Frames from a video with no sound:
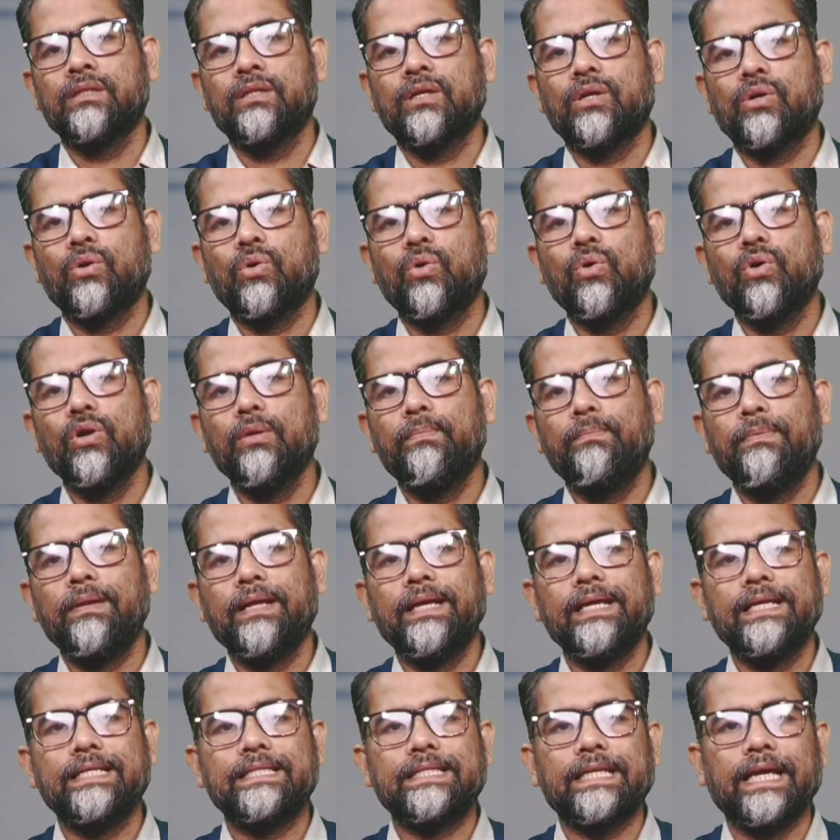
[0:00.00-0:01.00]
Role
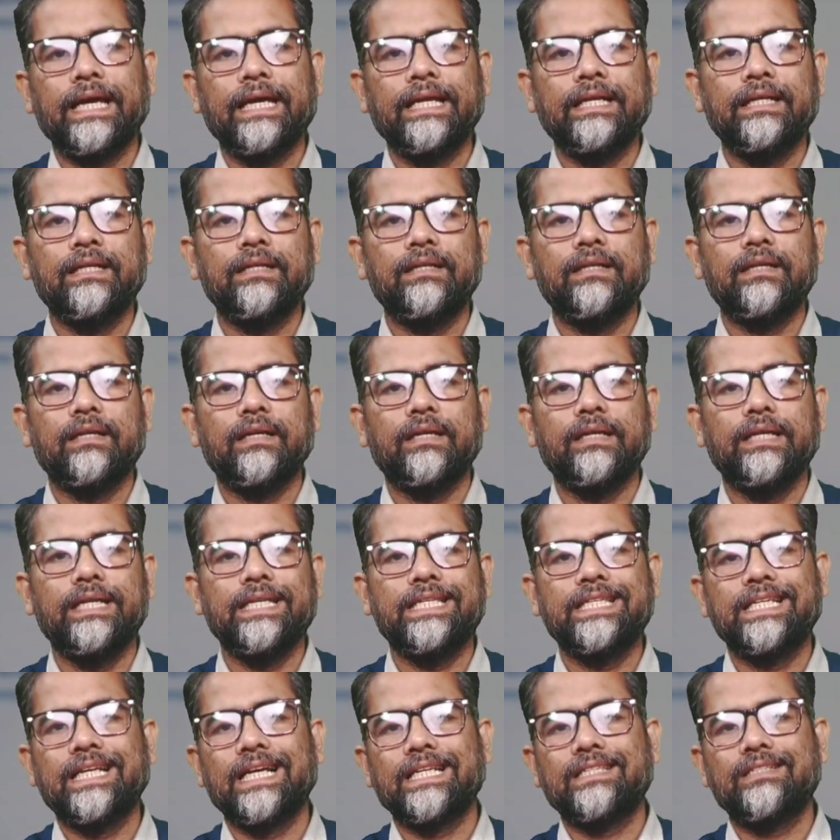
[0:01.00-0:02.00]
plays and
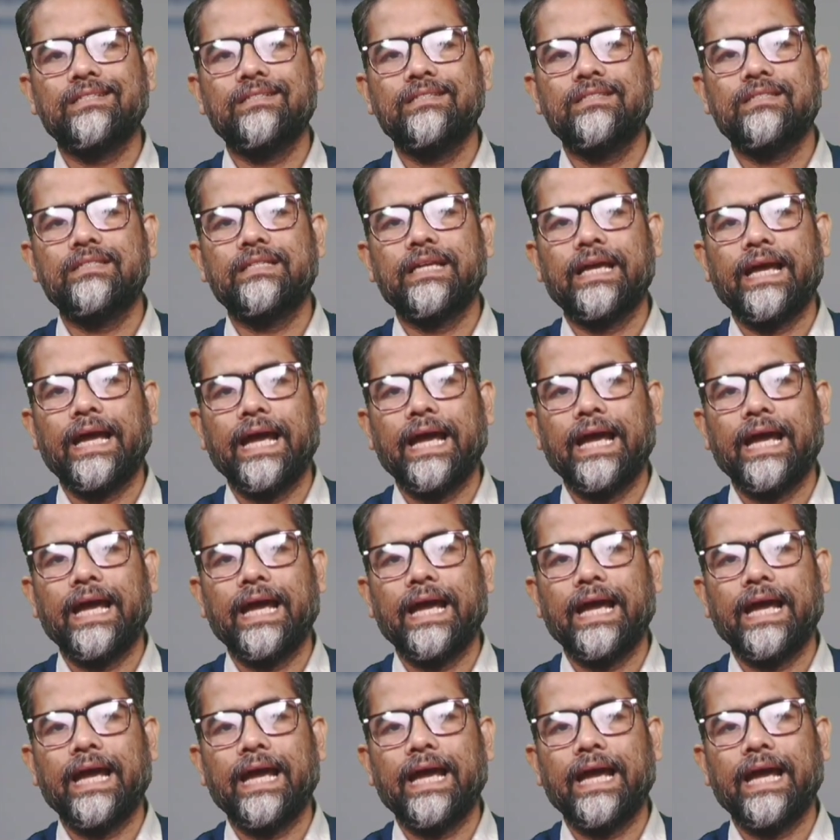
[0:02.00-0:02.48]
discussions